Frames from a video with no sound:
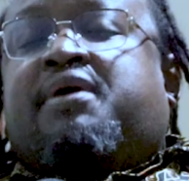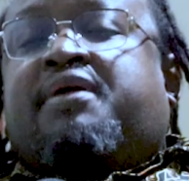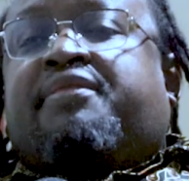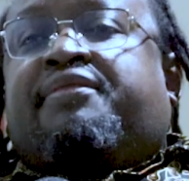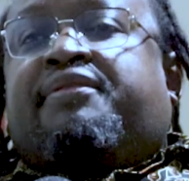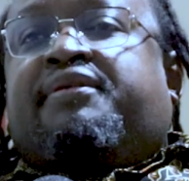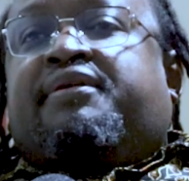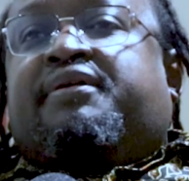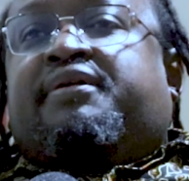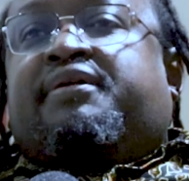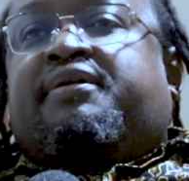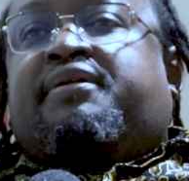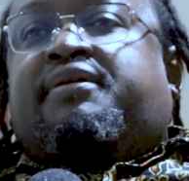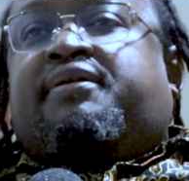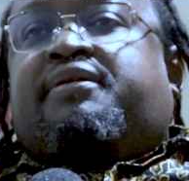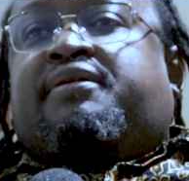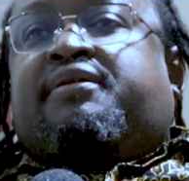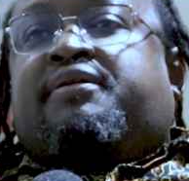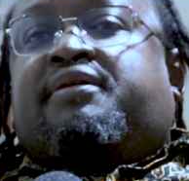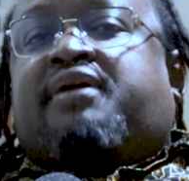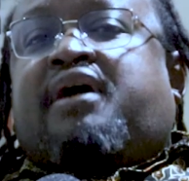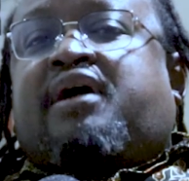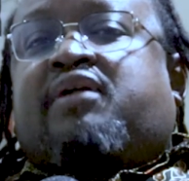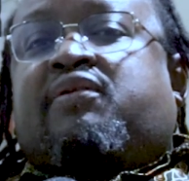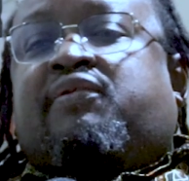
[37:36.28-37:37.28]
I think
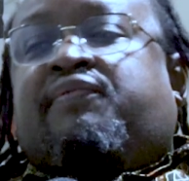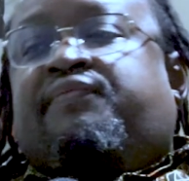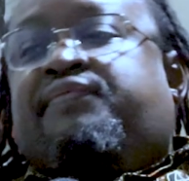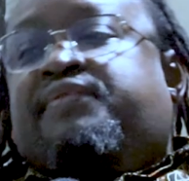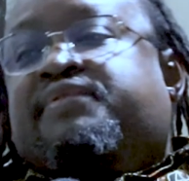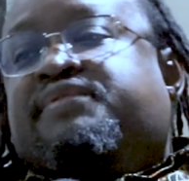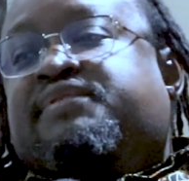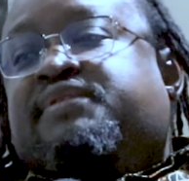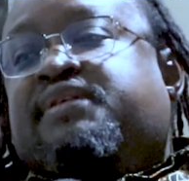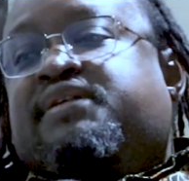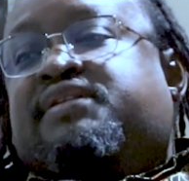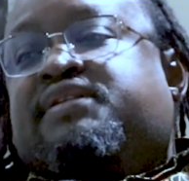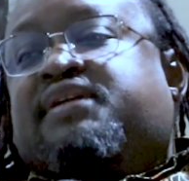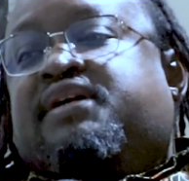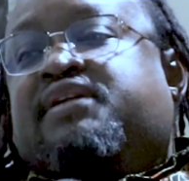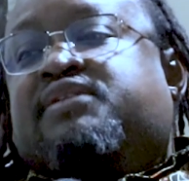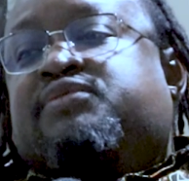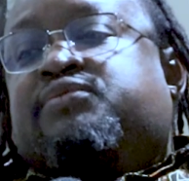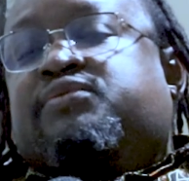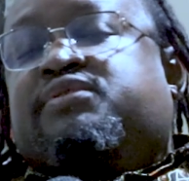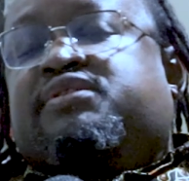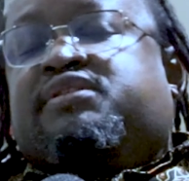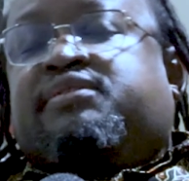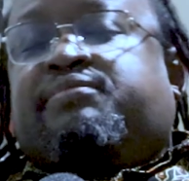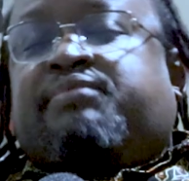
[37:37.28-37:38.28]
an office that had
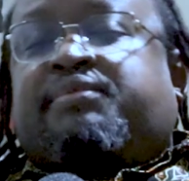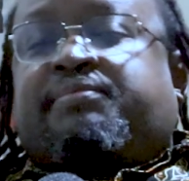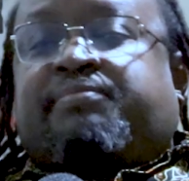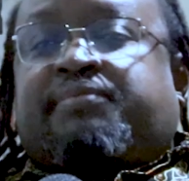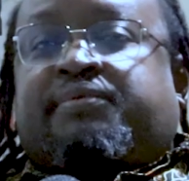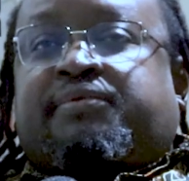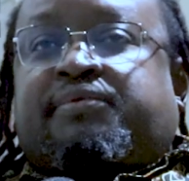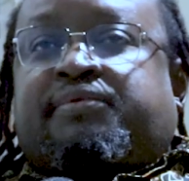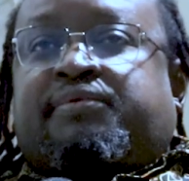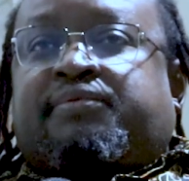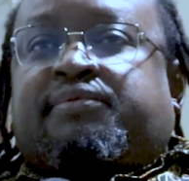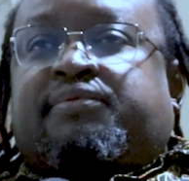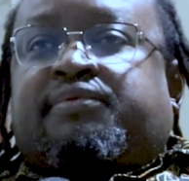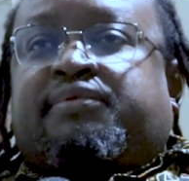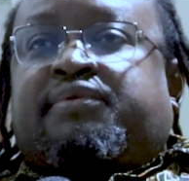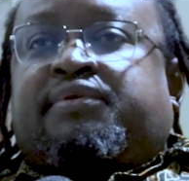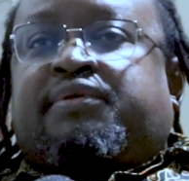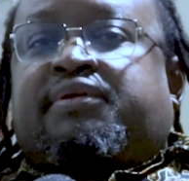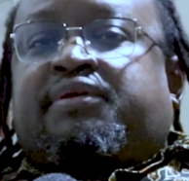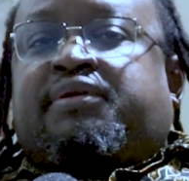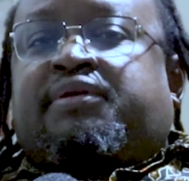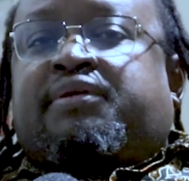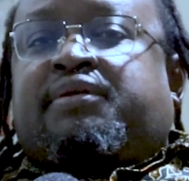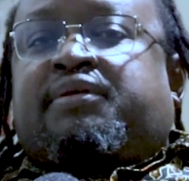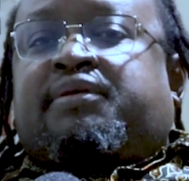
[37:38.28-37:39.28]
20 people
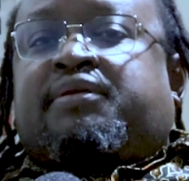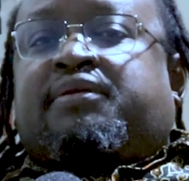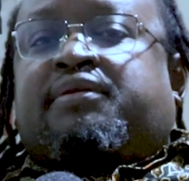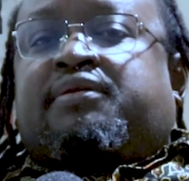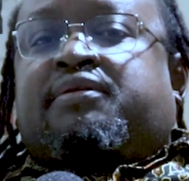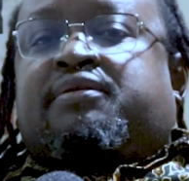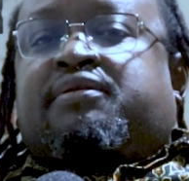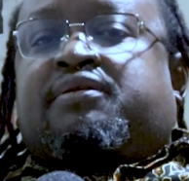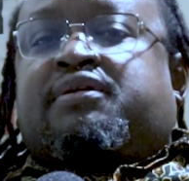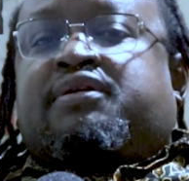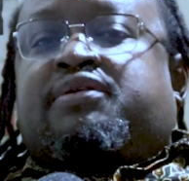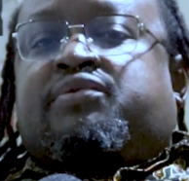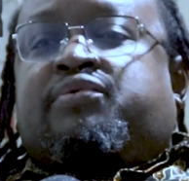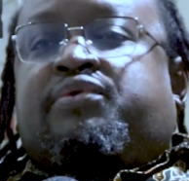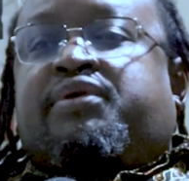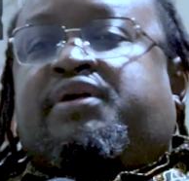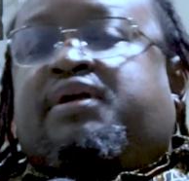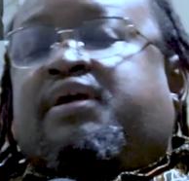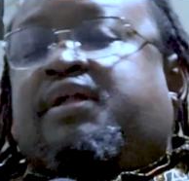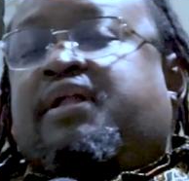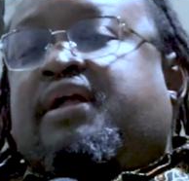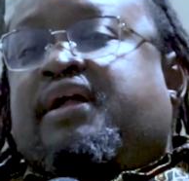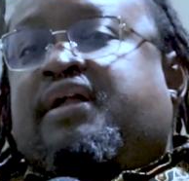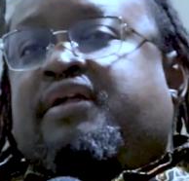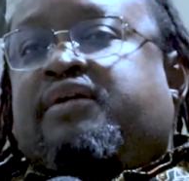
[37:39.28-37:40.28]
doing
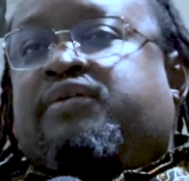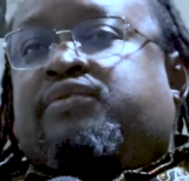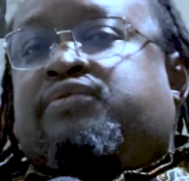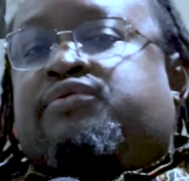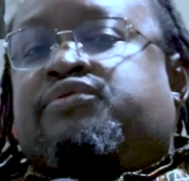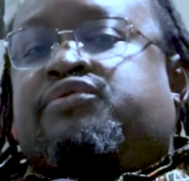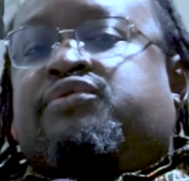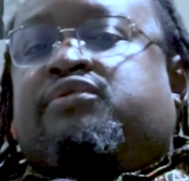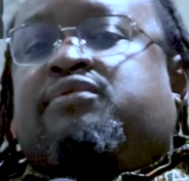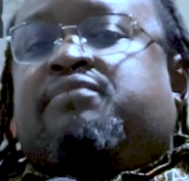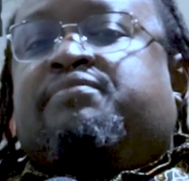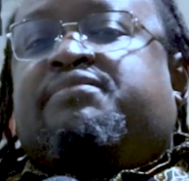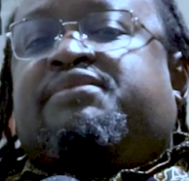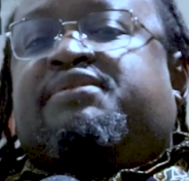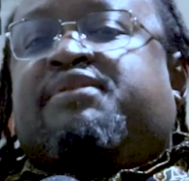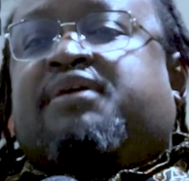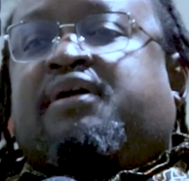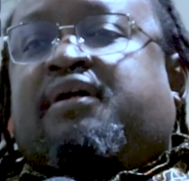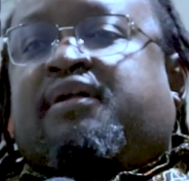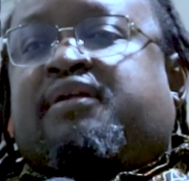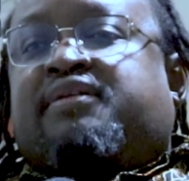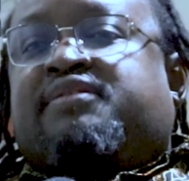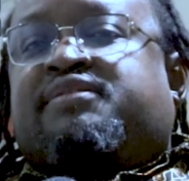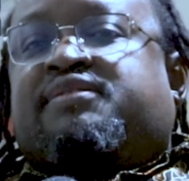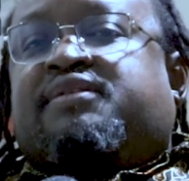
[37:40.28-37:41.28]
clerical jobs,
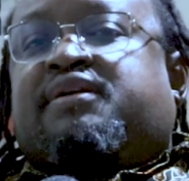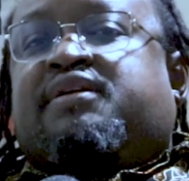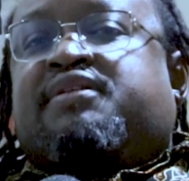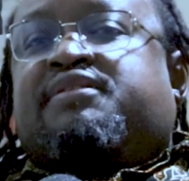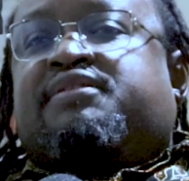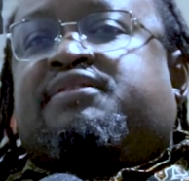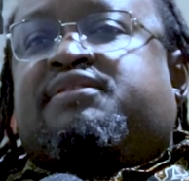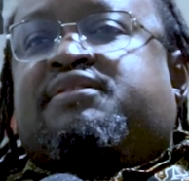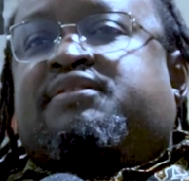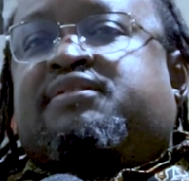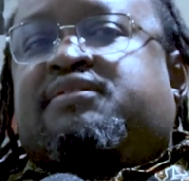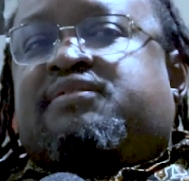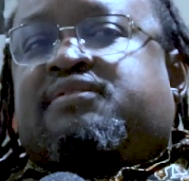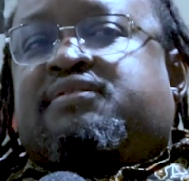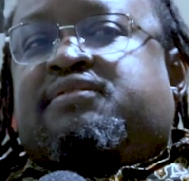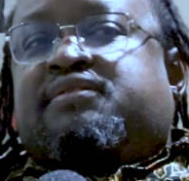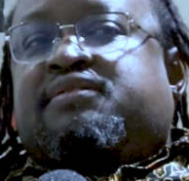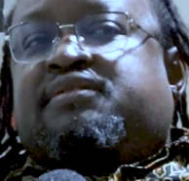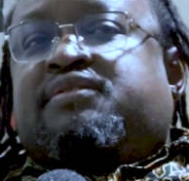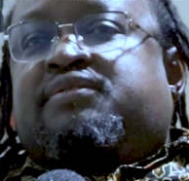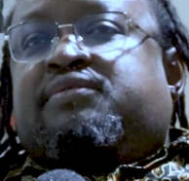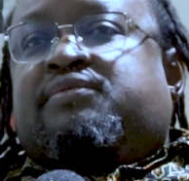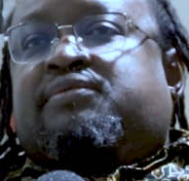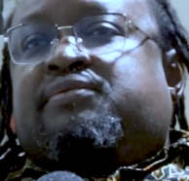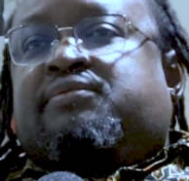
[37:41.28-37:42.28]
research,
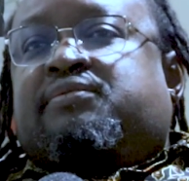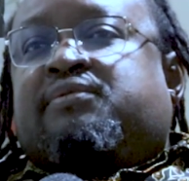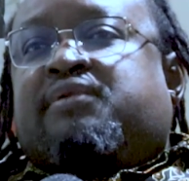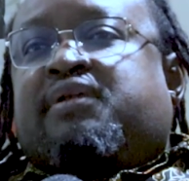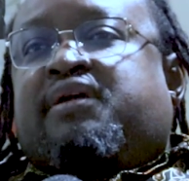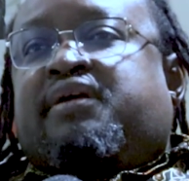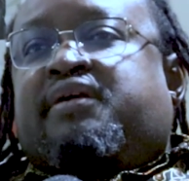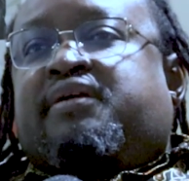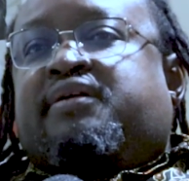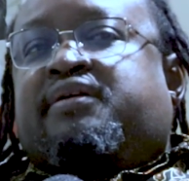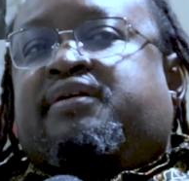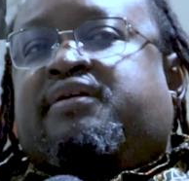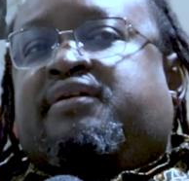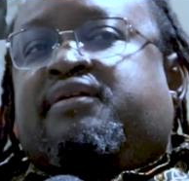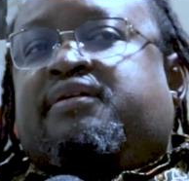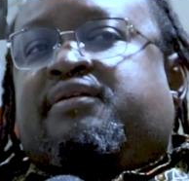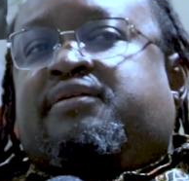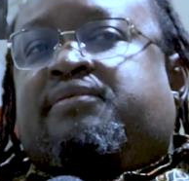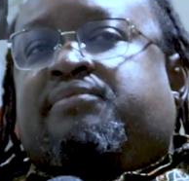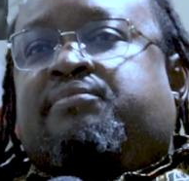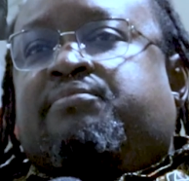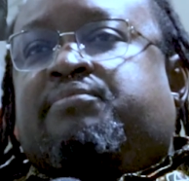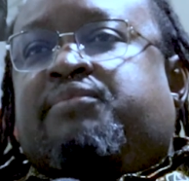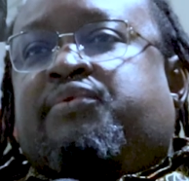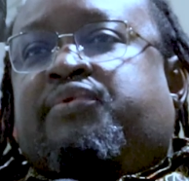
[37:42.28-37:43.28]

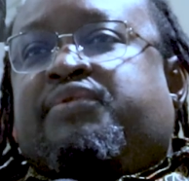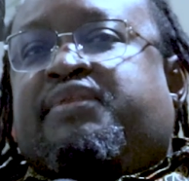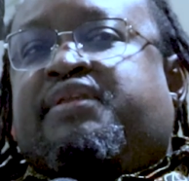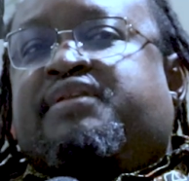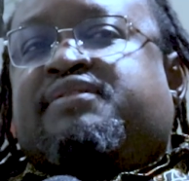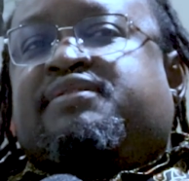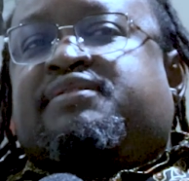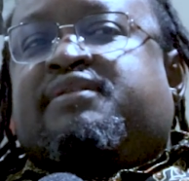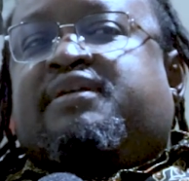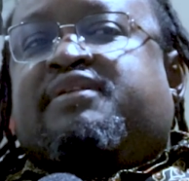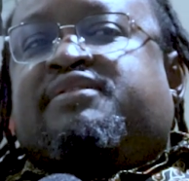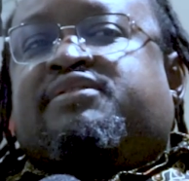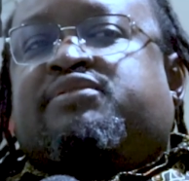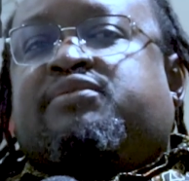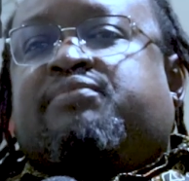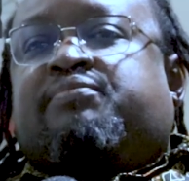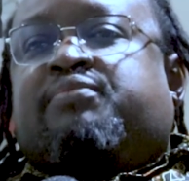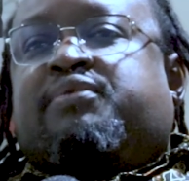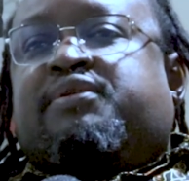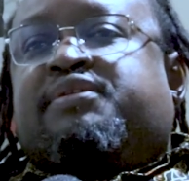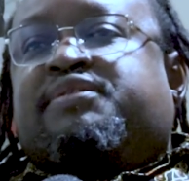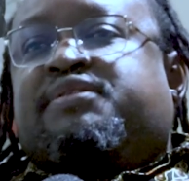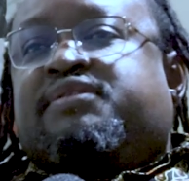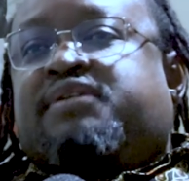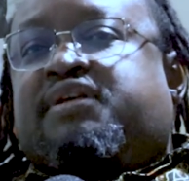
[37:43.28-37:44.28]
whether it's desktop
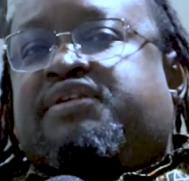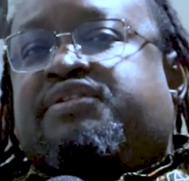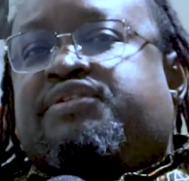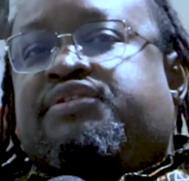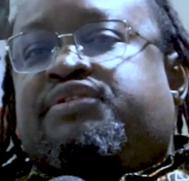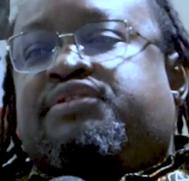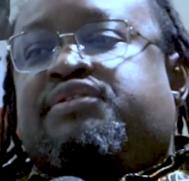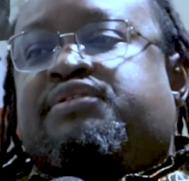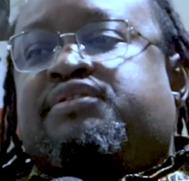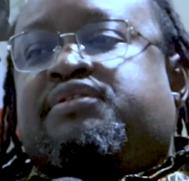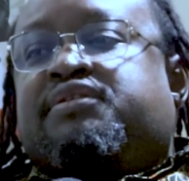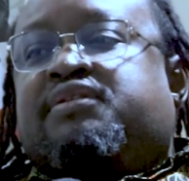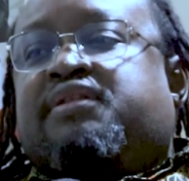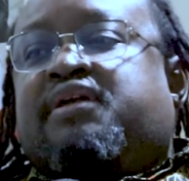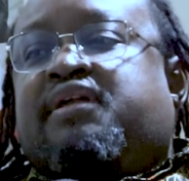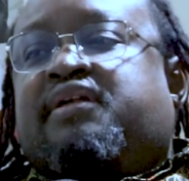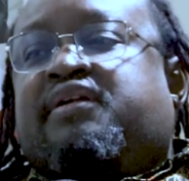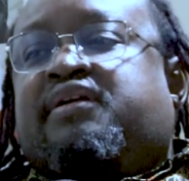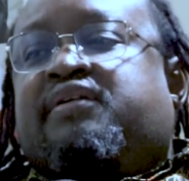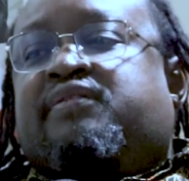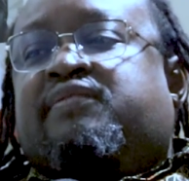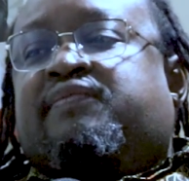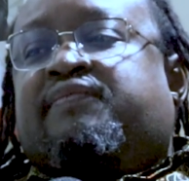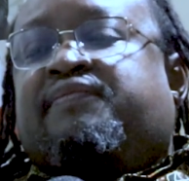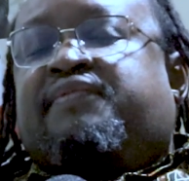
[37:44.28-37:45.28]
research, that
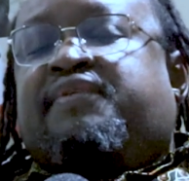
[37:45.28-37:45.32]
kind of